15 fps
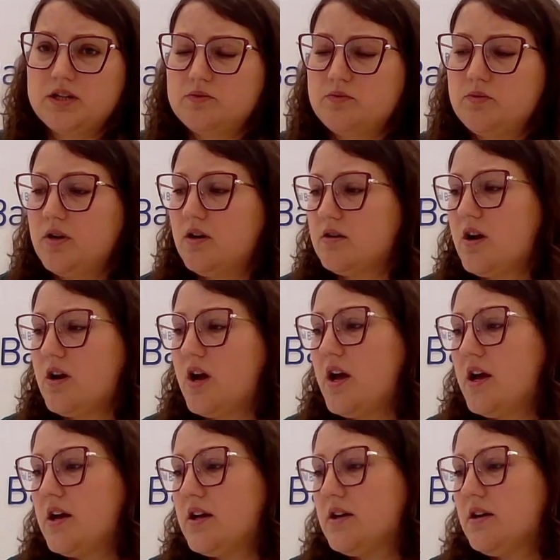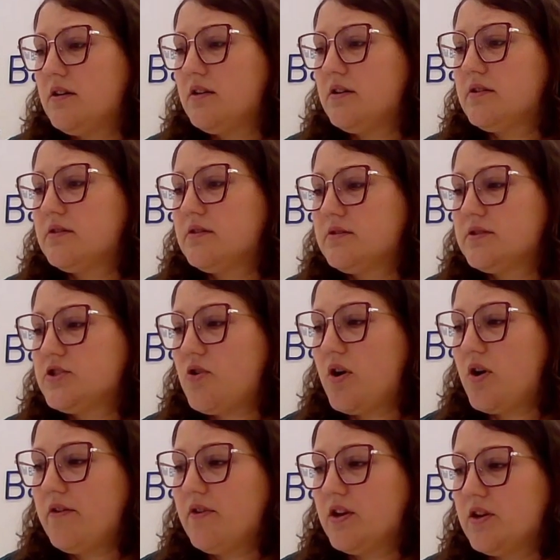yes, we are
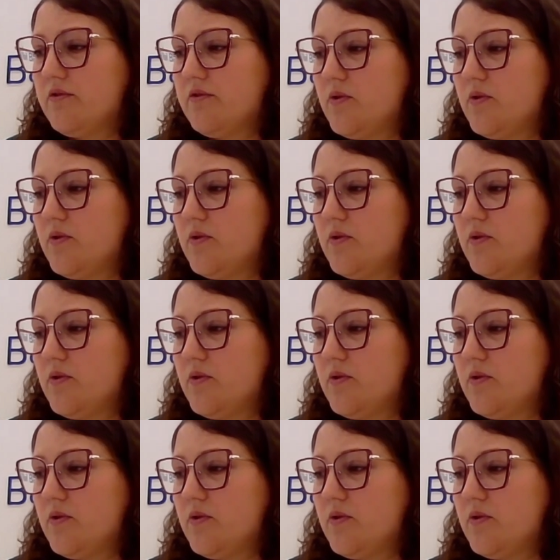striving